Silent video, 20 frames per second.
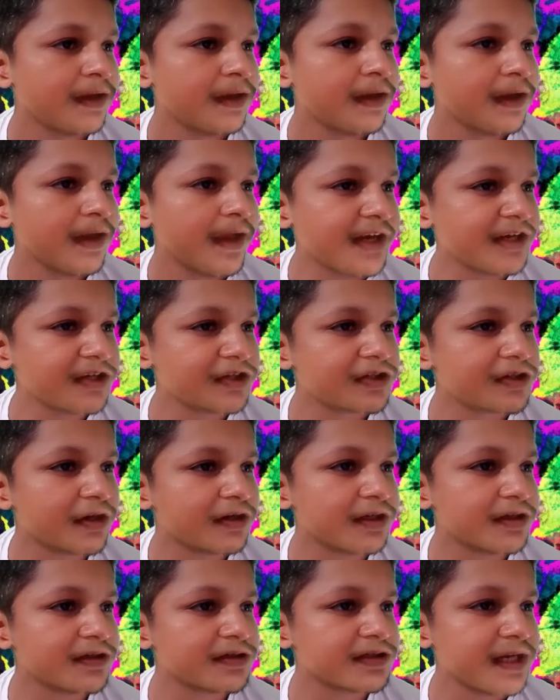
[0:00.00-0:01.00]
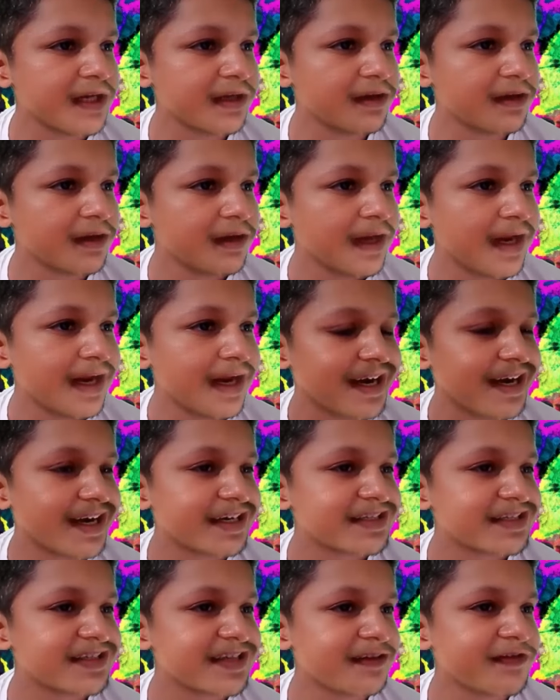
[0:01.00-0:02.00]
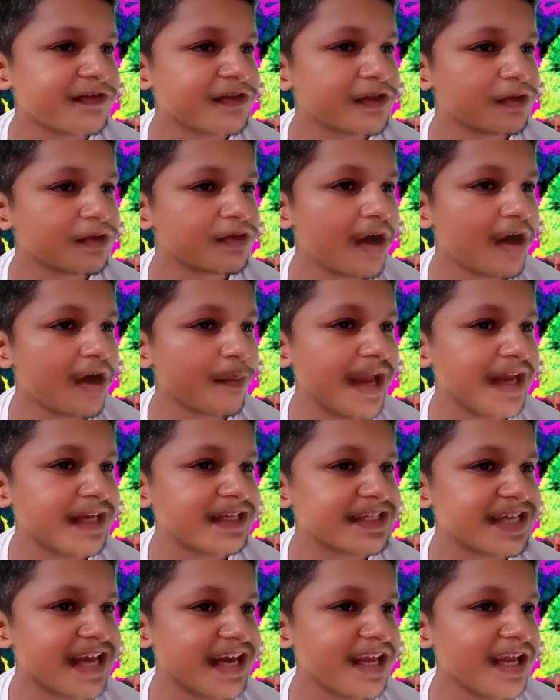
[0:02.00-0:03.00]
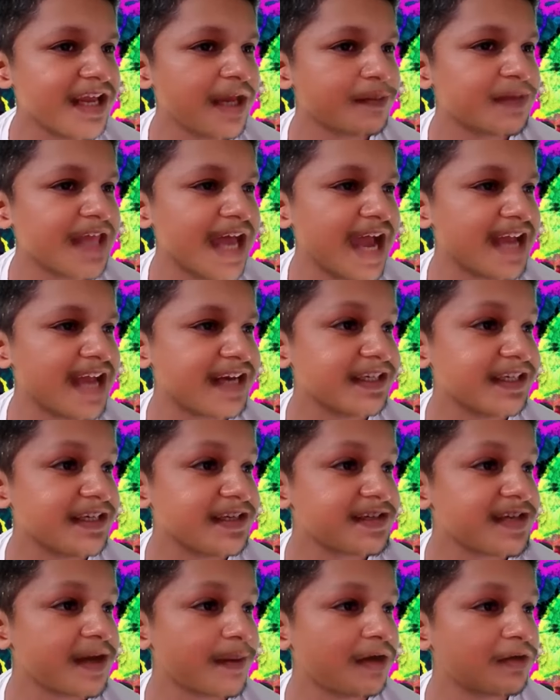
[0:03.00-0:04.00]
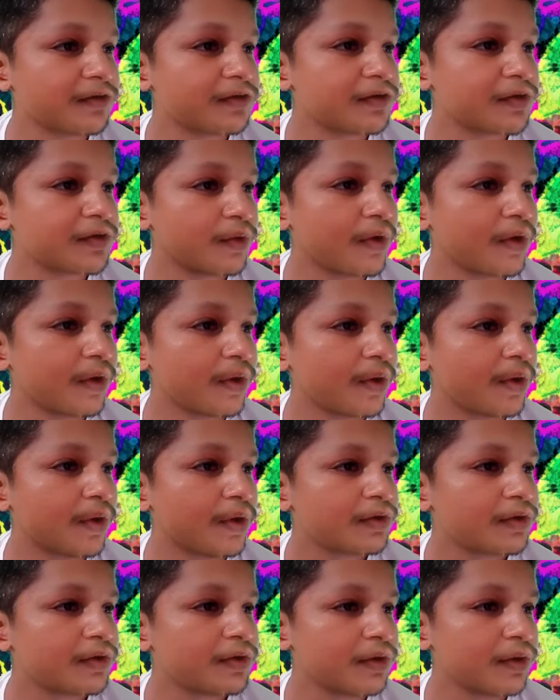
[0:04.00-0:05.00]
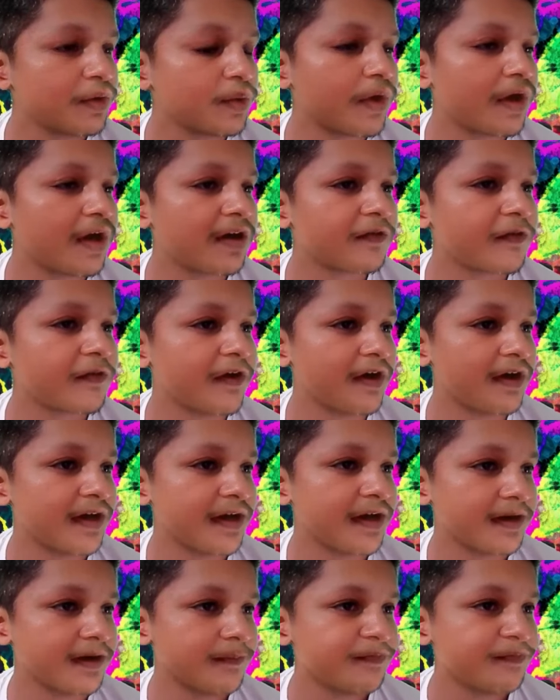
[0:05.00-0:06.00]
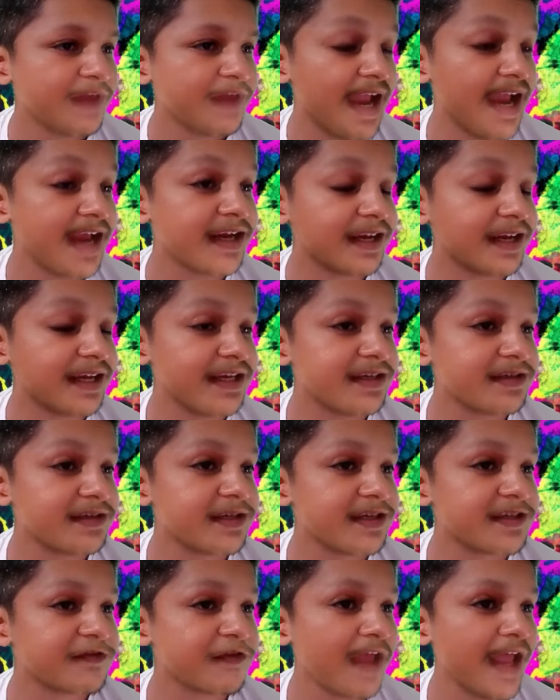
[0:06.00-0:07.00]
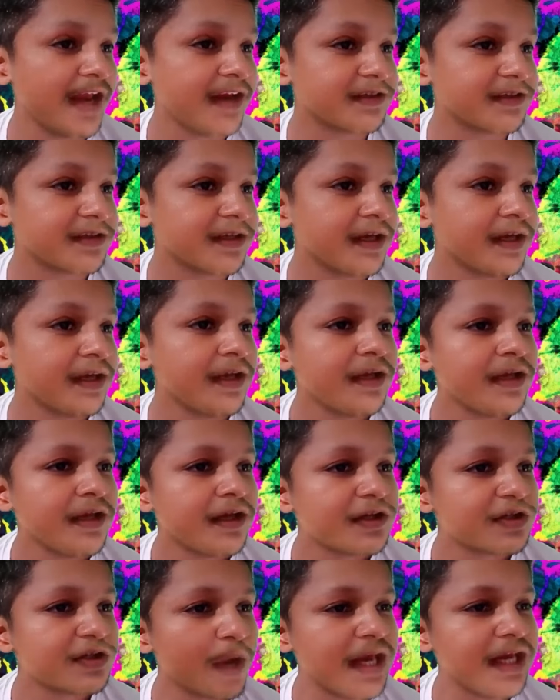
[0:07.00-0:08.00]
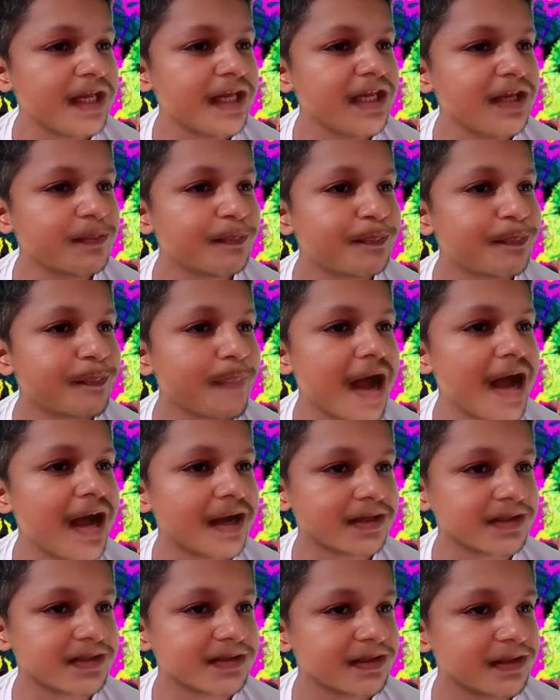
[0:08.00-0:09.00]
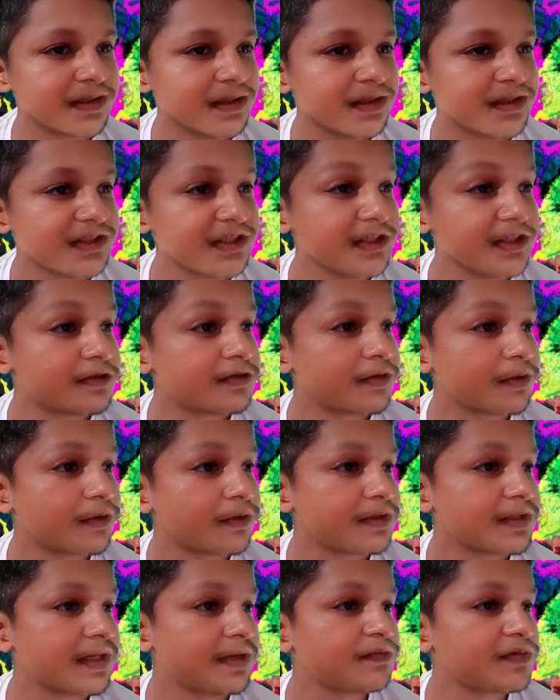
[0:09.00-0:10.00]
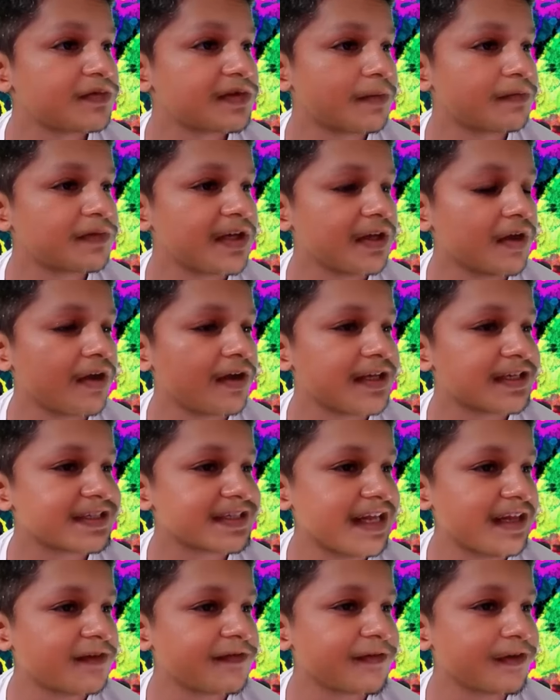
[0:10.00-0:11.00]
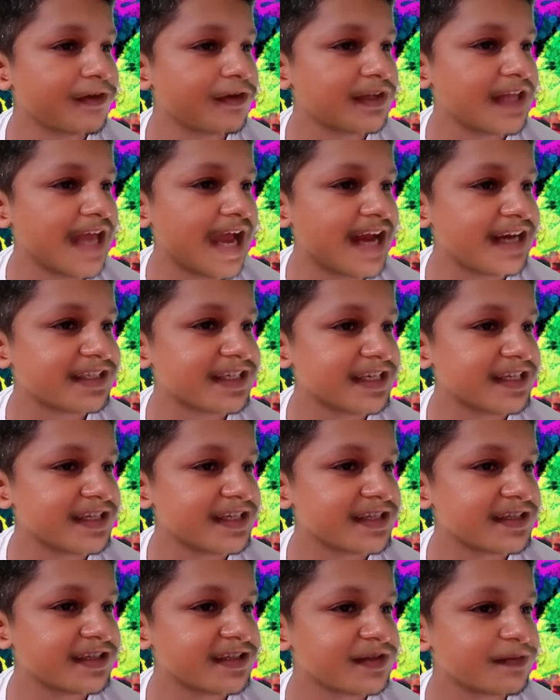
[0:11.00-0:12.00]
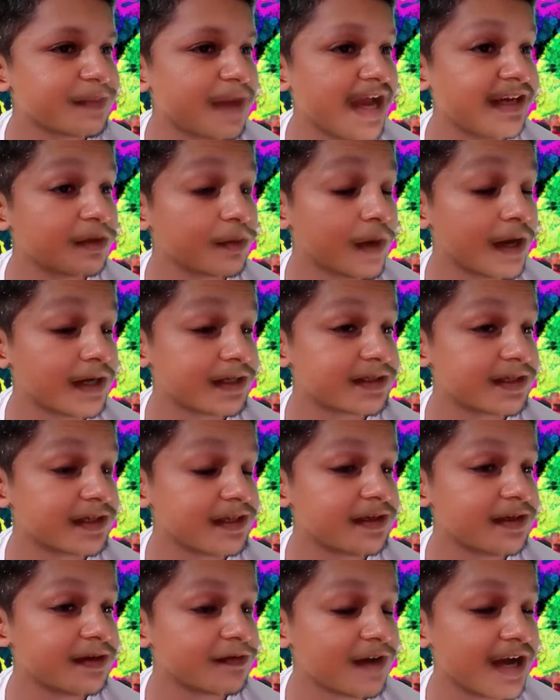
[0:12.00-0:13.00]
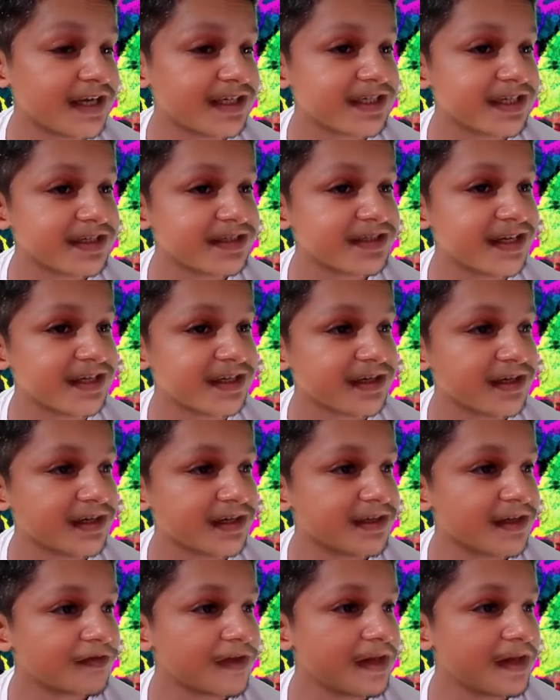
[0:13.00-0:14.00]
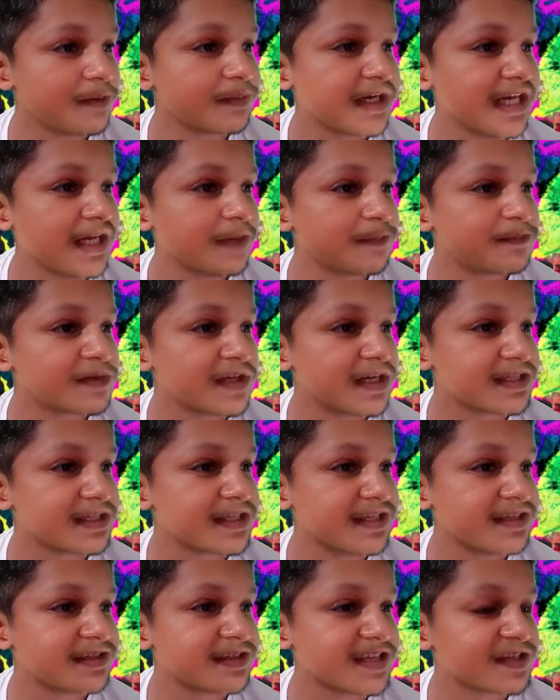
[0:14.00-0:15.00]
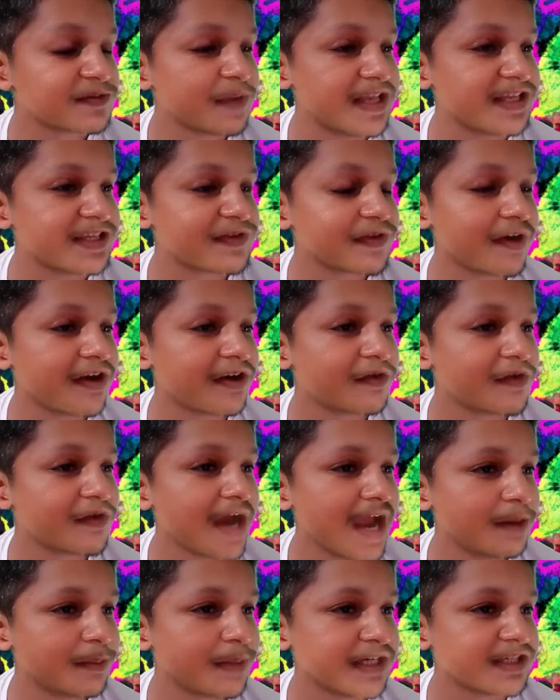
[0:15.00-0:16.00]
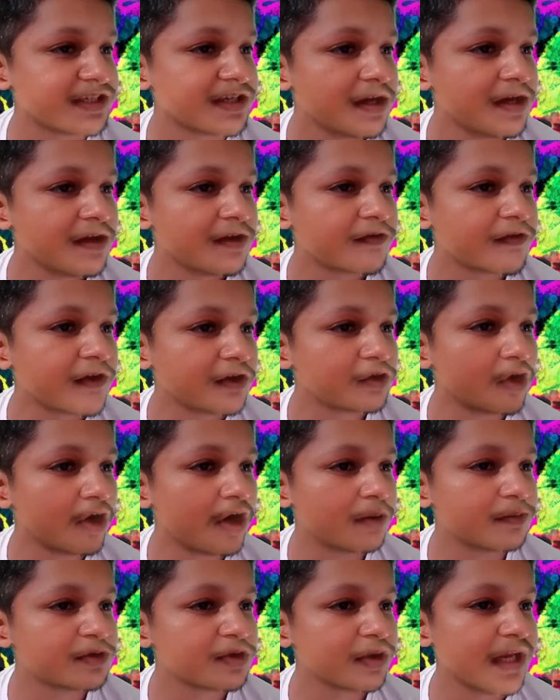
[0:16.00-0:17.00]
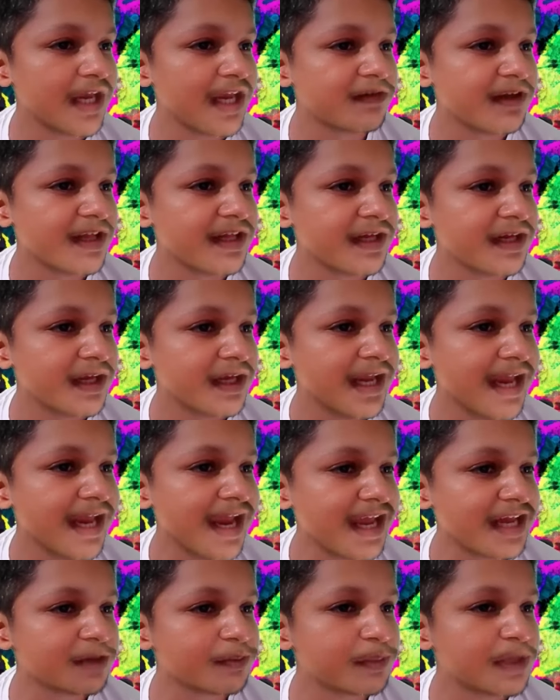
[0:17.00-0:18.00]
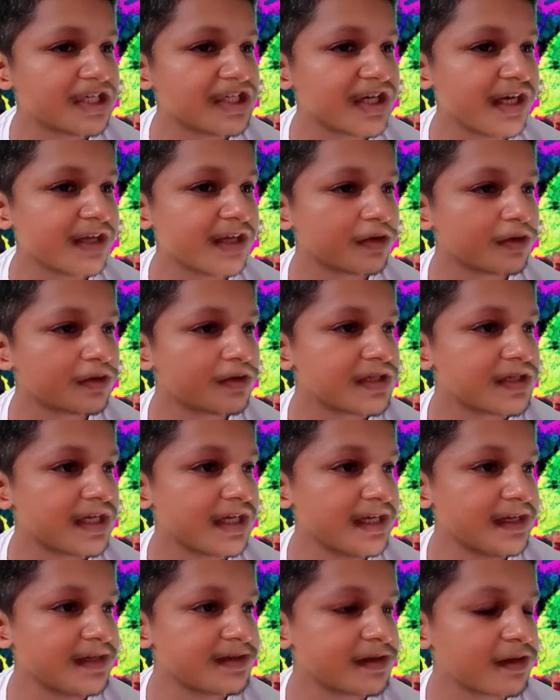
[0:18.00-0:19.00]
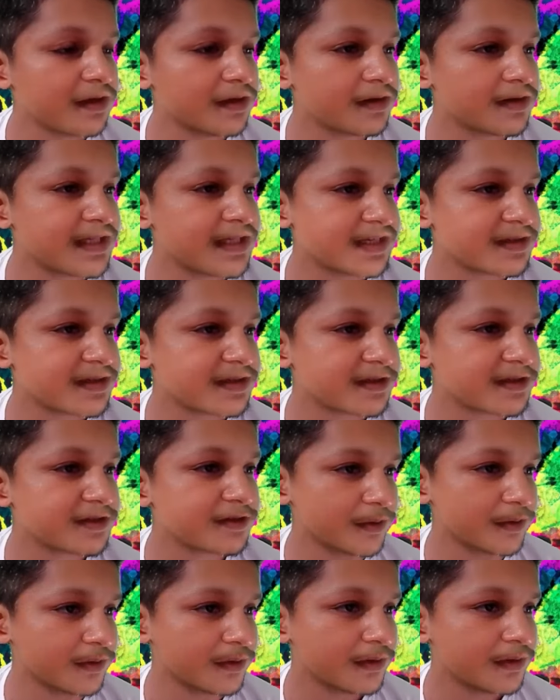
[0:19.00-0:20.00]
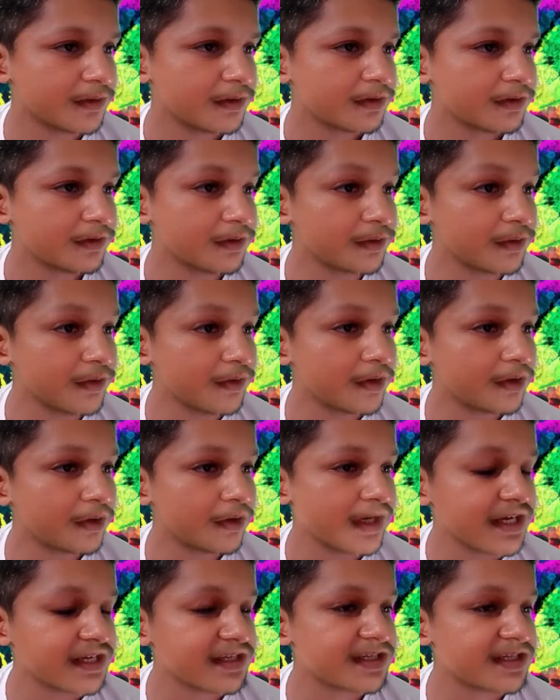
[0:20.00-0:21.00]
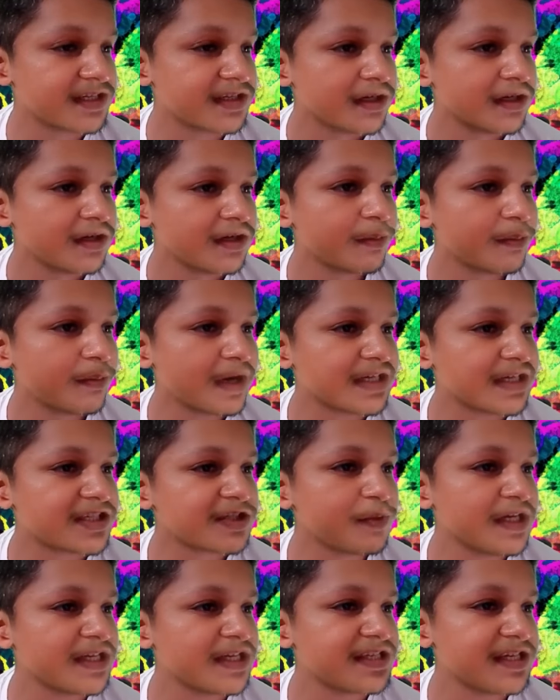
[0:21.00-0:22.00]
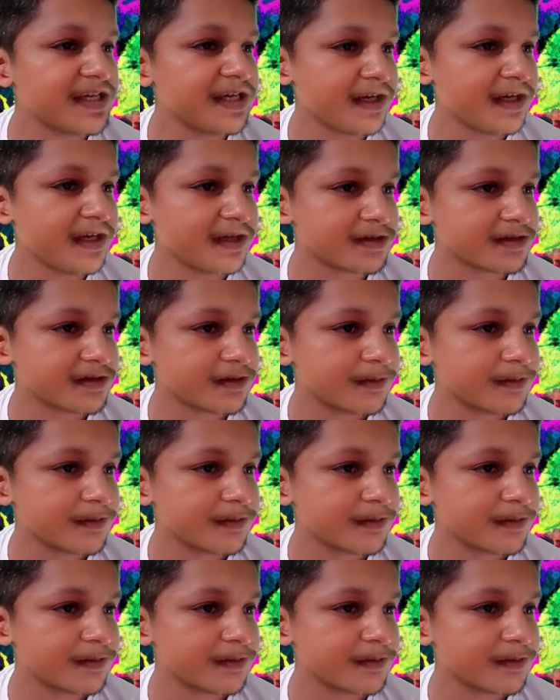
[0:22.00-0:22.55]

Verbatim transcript: Introducing herself to Dom and telling him that he is about to go to work for her and against his friends. So when he parks, she shows him something on her cell phone that changes his mind. What's it? What does it? The film keeps us in suspense for a while, but for Dom to cave in and betray those he is closest to, you know it must be serious.